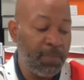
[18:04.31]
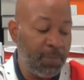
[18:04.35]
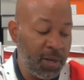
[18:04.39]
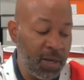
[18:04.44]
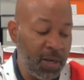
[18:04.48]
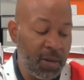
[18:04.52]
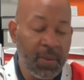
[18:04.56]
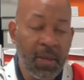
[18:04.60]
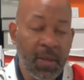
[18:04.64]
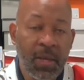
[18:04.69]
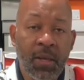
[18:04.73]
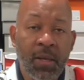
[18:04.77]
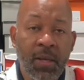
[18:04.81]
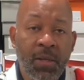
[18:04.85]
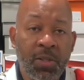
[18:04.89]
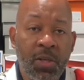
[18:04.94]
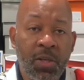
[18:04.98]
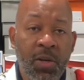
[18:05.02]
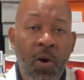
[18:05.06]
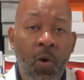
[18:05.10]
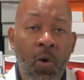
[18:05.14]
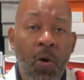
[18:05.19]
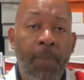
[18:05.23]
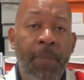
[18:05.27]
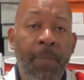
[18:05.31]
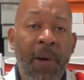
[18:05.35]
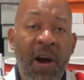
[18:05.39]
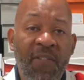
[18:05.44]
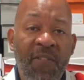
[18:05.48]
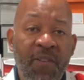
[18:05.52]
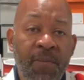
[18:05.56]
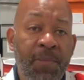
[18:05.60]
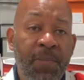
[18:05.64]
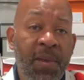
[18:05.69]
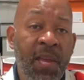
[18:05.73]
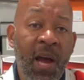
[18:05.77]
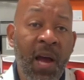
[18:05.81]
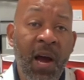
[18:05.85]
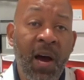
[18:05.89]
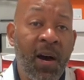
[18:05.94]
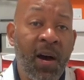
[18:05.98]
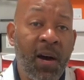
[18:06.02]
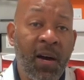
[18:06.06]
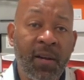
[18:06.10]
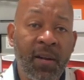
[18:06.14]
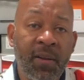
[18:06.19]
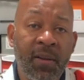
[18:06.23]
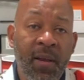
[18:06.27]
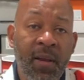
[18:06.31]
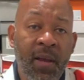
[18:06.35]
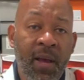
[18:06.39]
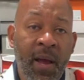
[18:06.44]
But to go above and beyond,